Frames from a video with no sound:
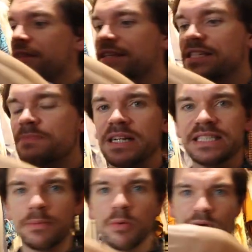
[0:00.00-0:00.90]
This is my
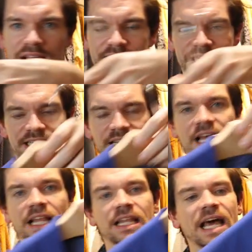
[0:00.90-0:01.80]
double-breasted
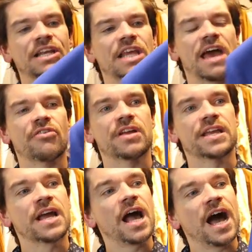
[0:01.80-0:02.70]

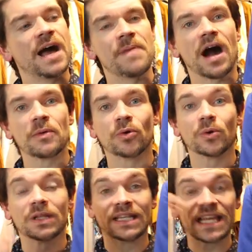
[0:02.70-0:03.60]
Lanieri. I
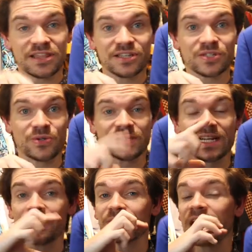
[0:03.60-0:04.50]
will link the suit
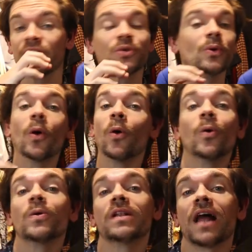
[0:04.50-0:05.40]
and I will tell you
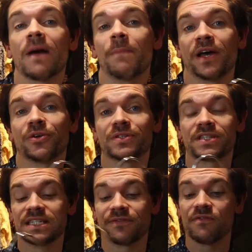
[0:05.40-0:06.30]
all about
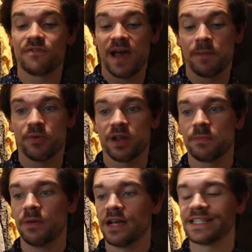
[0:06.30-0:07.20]
the different
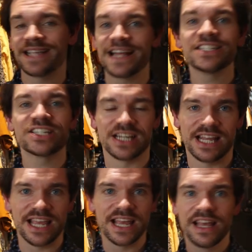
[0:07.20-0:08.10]
fabric, but
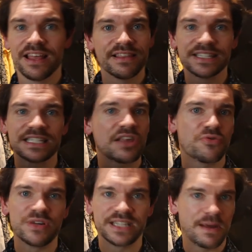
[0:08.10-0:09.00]
essentially, this is a
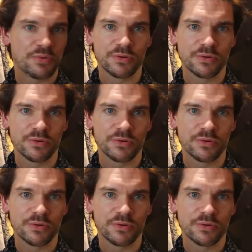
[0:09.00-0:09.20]
three-step